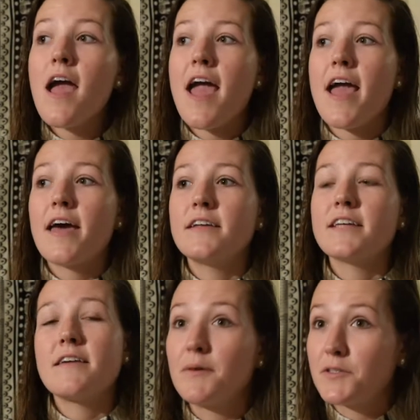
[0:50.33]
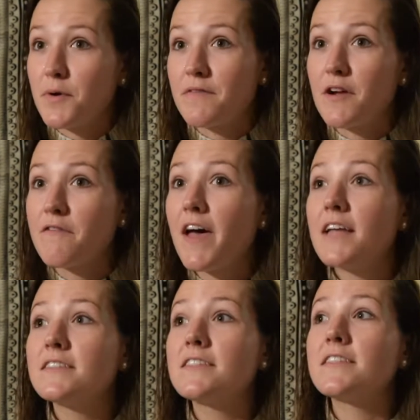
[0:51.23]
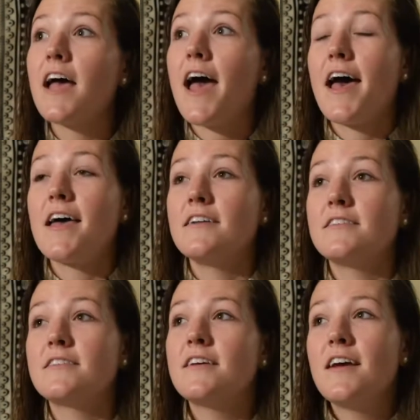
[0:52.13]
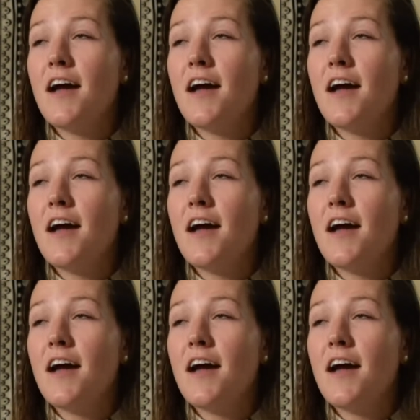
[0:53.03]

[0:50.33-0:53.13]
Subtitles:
and I went to one of their events, and